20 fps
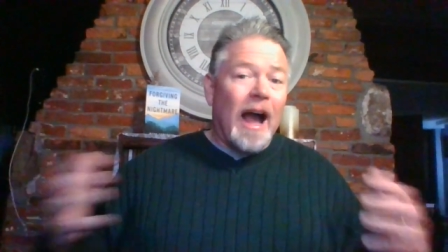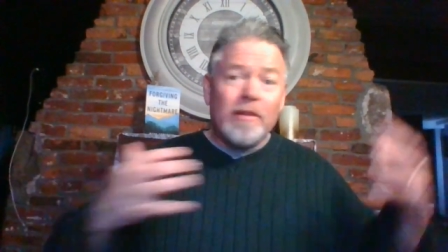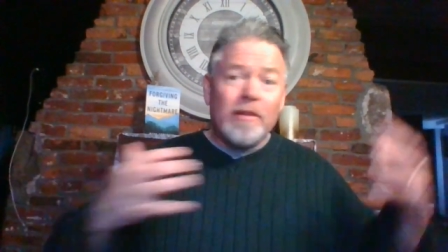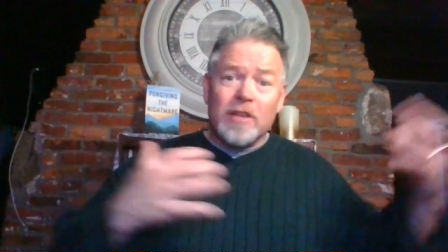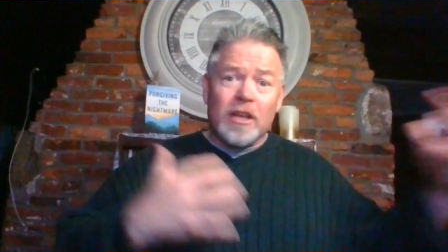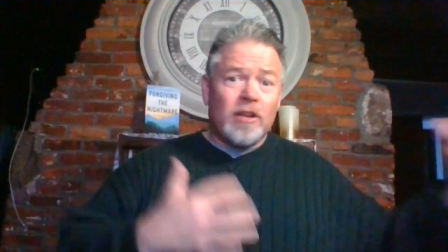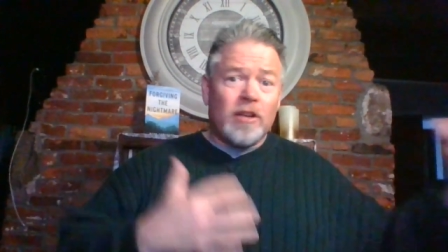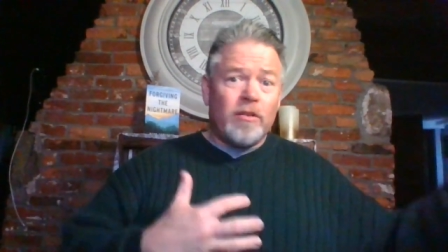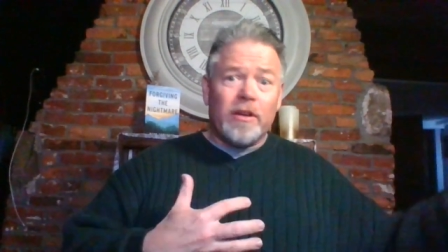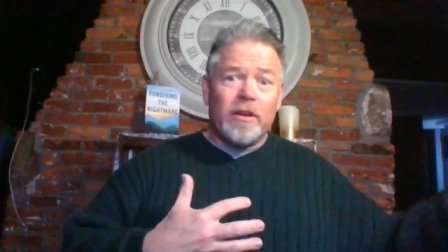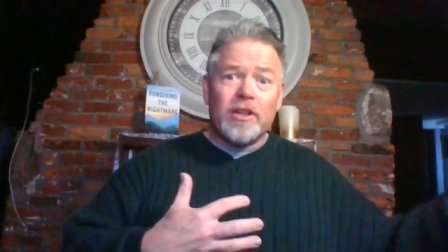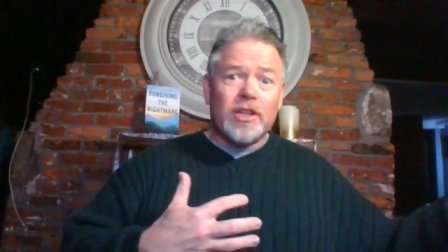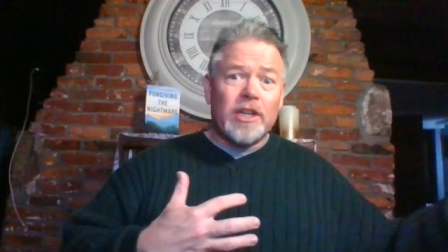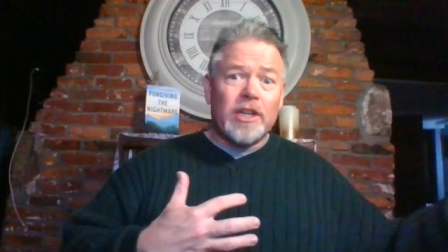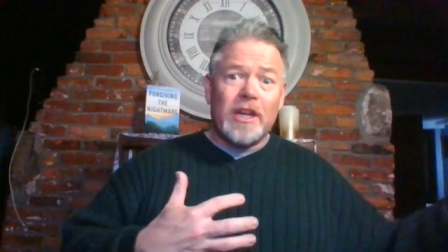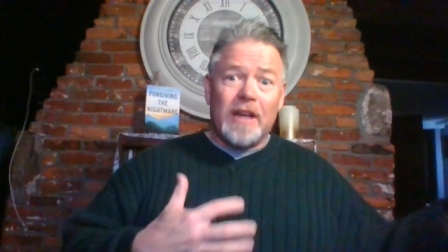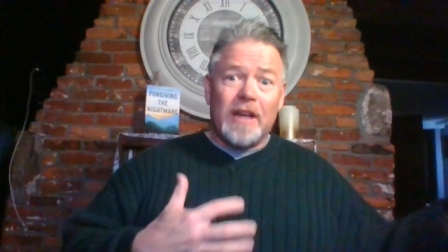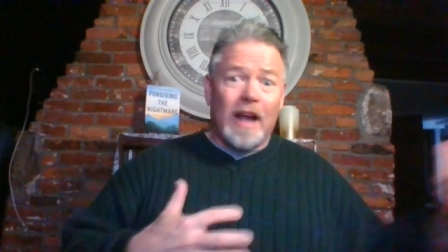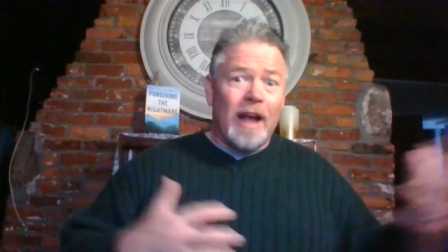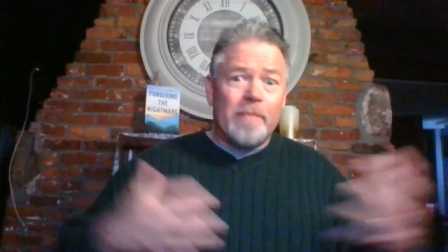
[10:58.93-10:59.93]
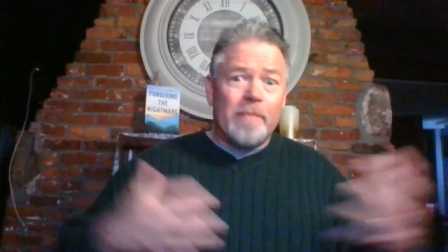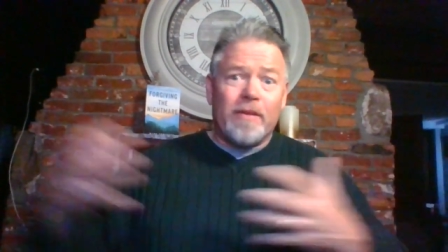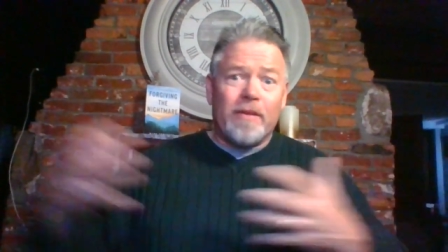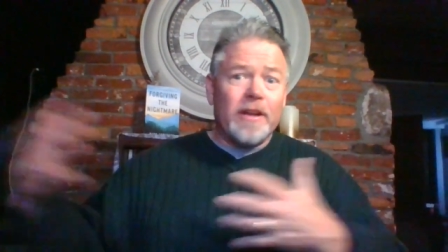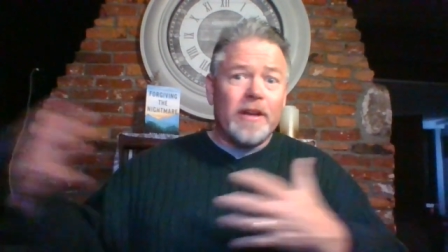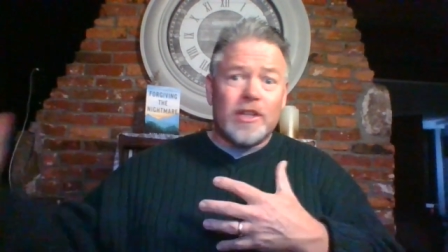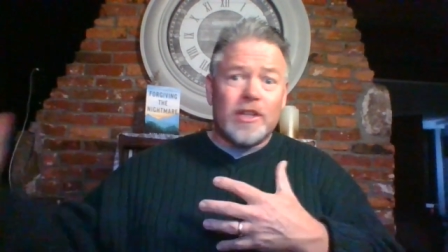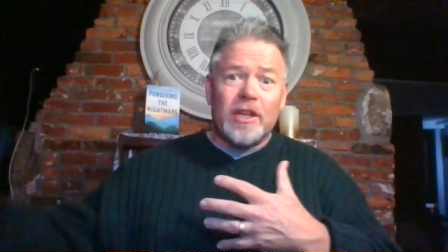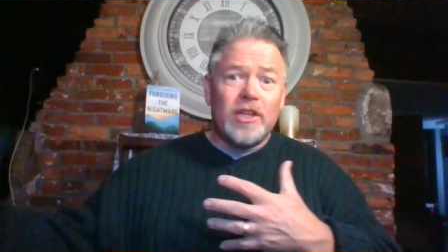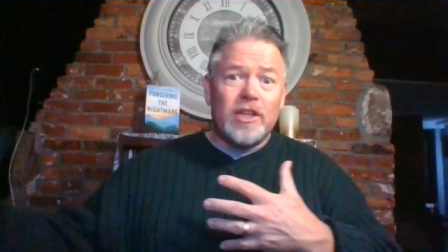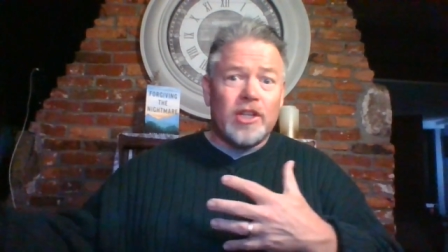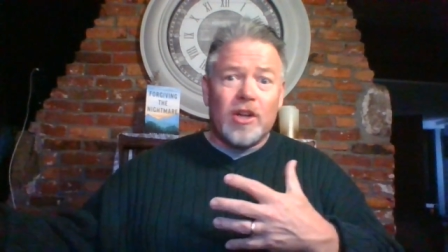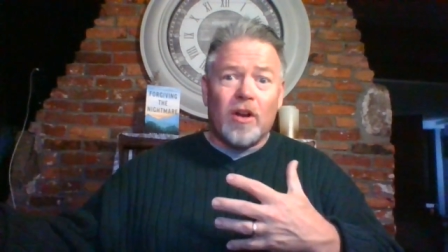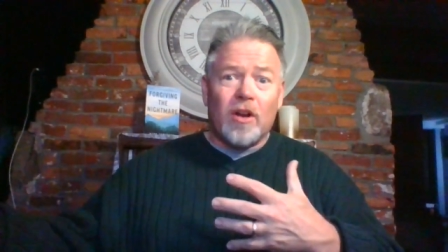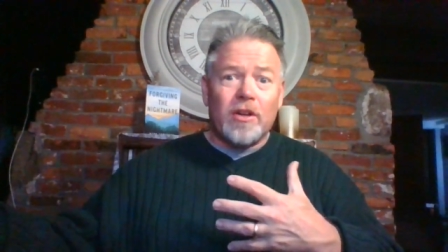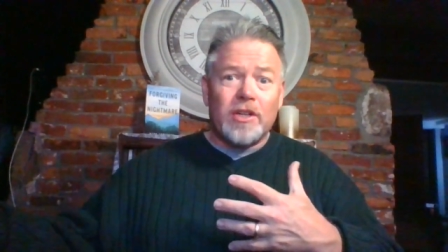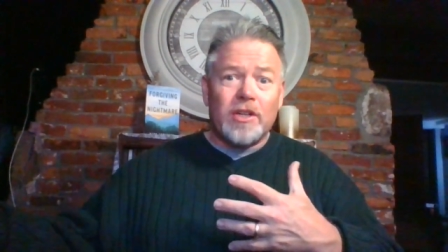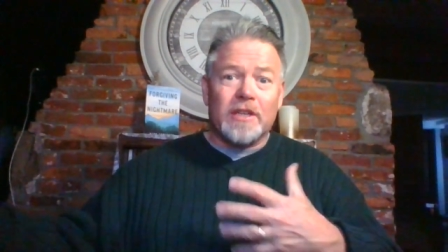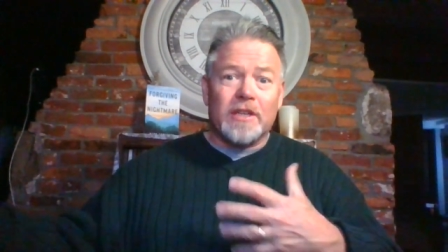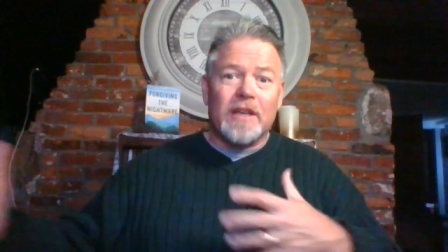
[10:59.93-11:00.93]
I was a Christian. Mm-hmm. I preached in
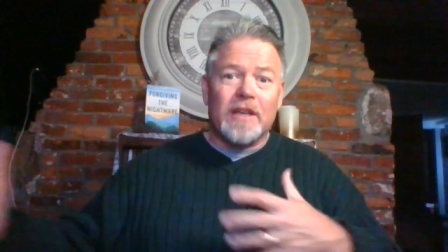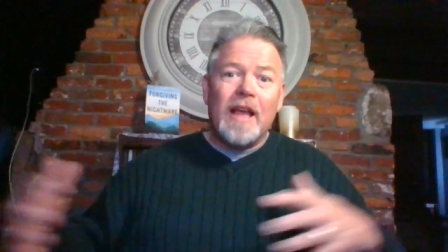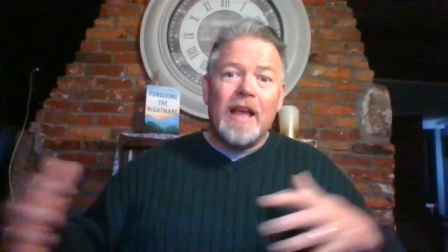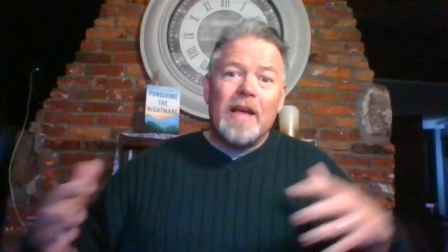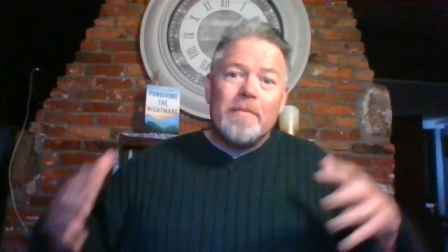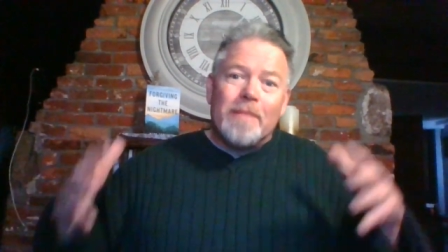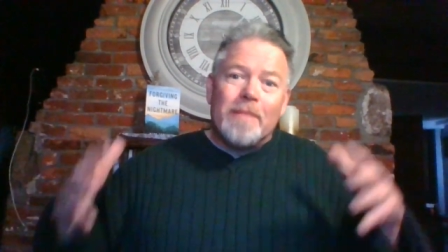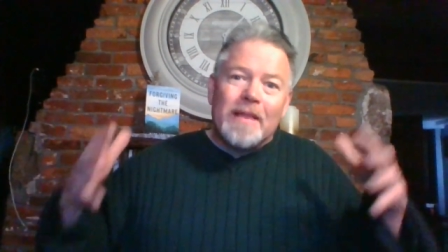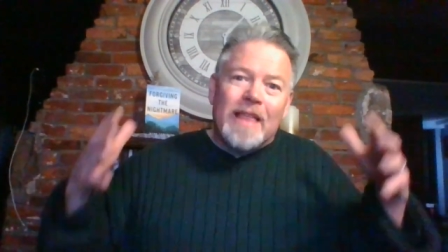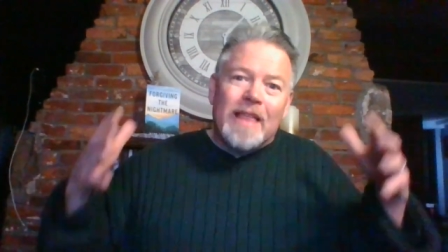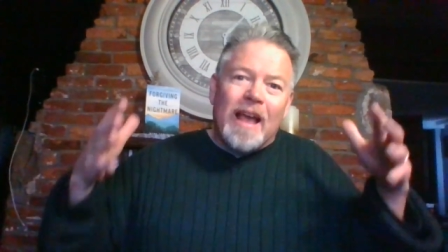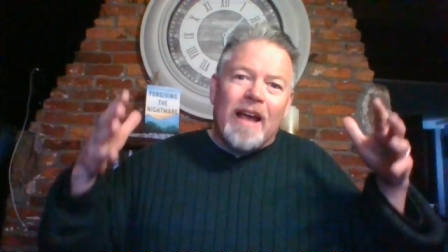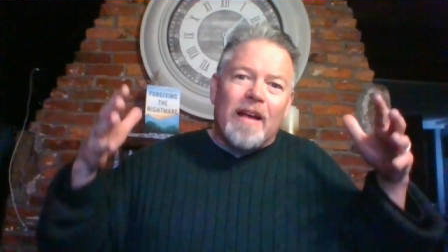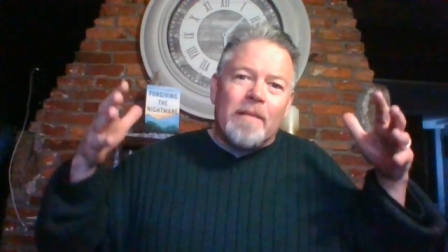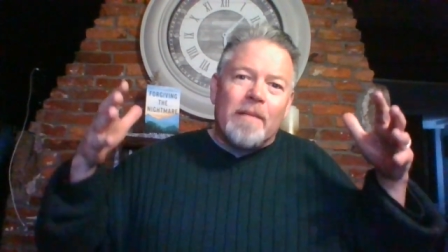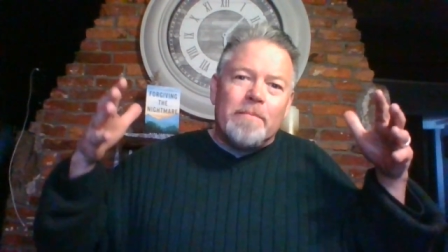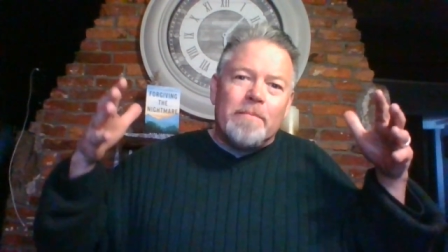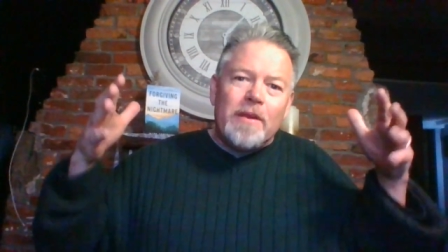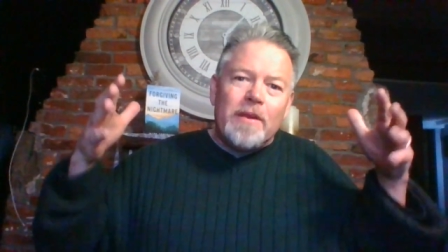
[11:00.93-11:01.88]
churches, but that